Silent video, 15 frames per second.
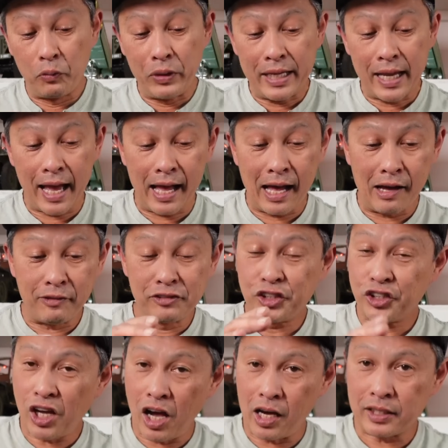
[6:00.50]
We have
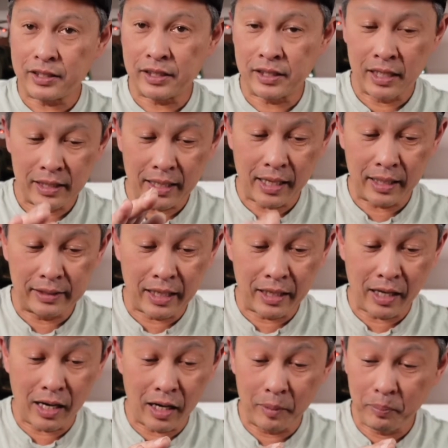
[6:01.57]
shocks uh,
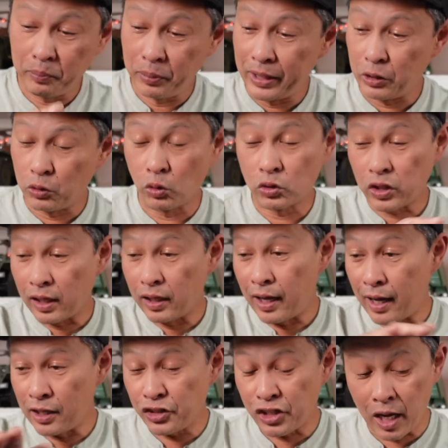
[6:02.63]
that are pretty cool. So a
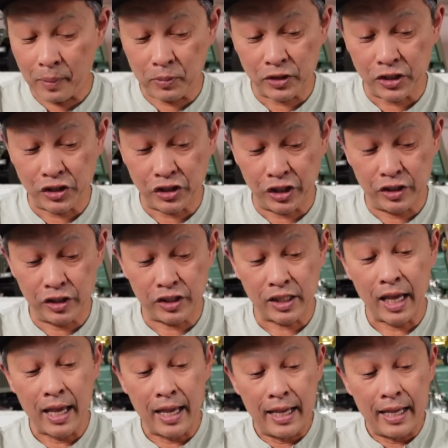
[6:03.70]
lot of shock positions,
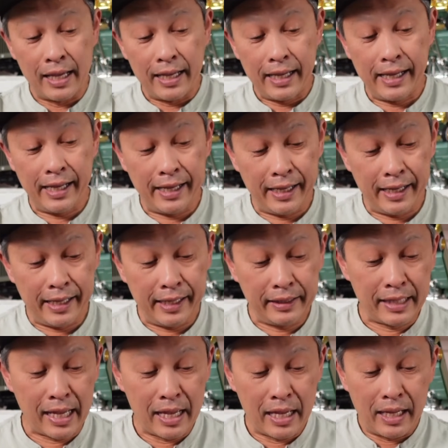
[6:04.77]

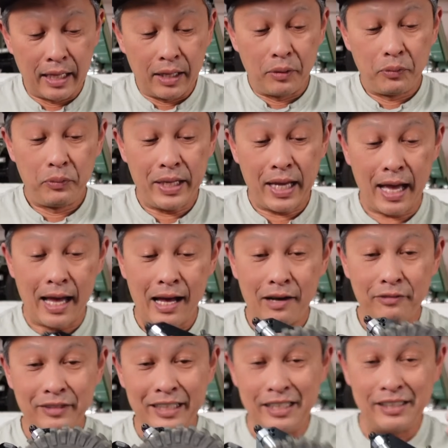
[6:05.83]
and we
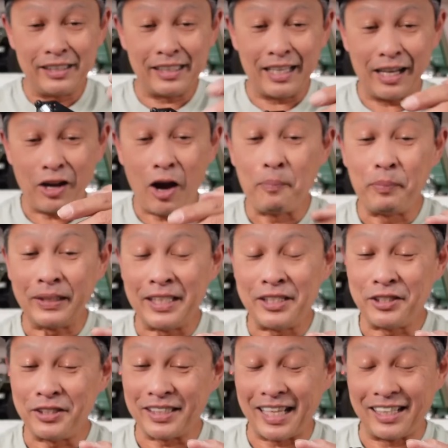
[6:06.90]
have these uh,
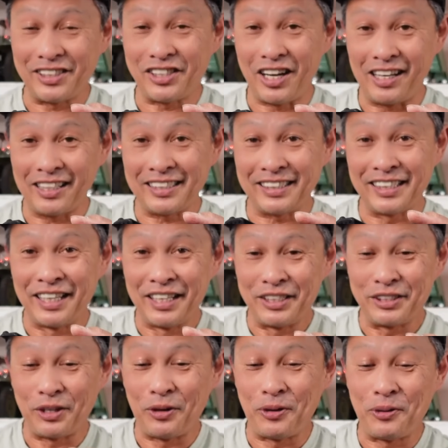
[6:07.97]
competition style shocks.
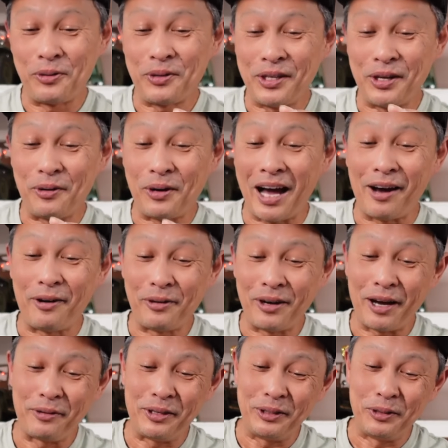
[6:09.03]
So, you know, how,
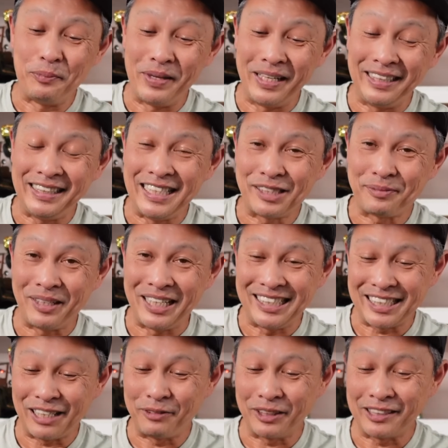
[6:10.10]
how we do mini T
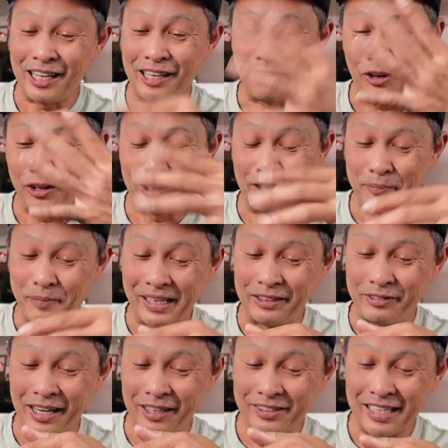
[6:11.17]
springs and whatnot, all our belly
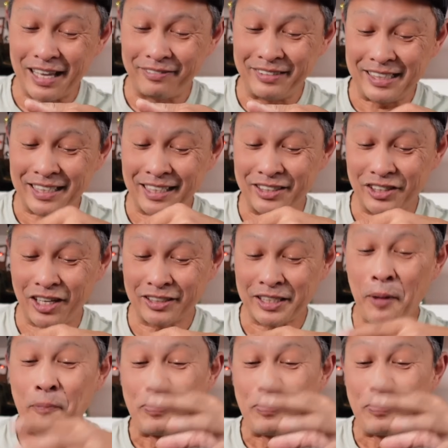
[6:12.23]
draggers have these kind of shocks.